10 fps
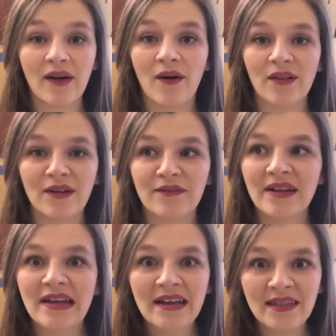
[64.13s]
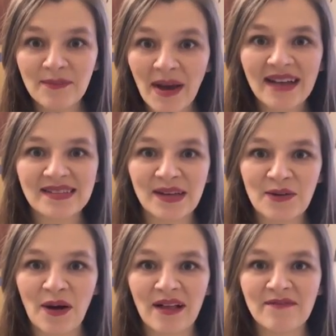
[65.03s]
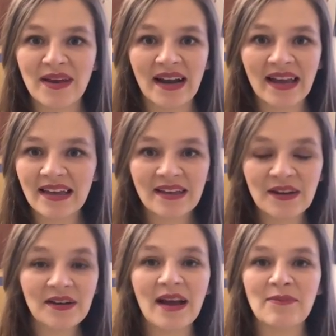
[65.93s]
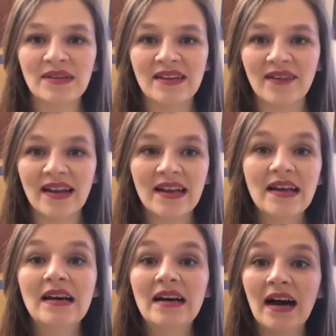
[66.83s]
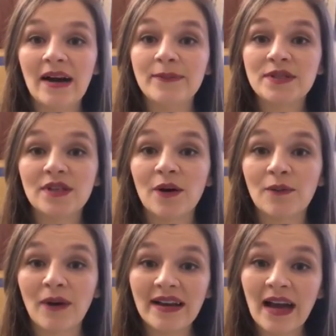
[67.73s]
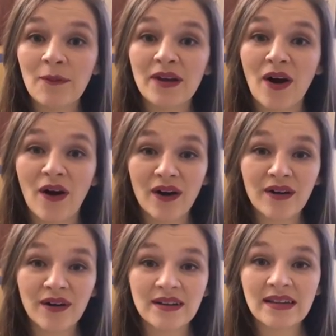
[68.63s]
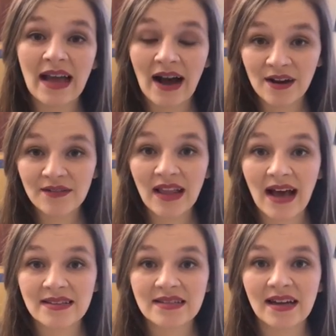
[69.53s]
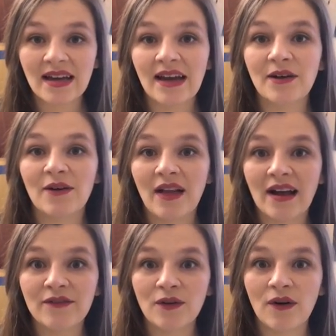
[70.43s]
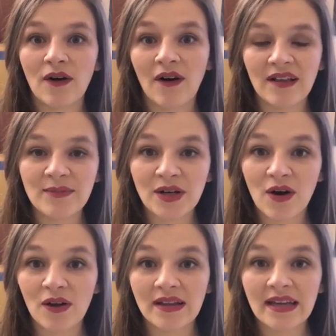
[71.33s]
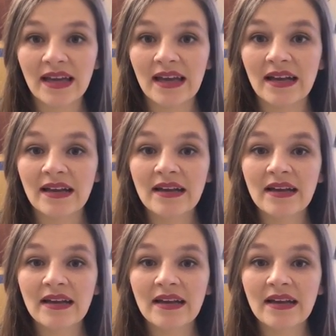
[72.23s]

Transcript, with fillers: all of the masks that you all have made. I could not believe it. So right now we are currently out of elastic. I know a lot of you all have been calling in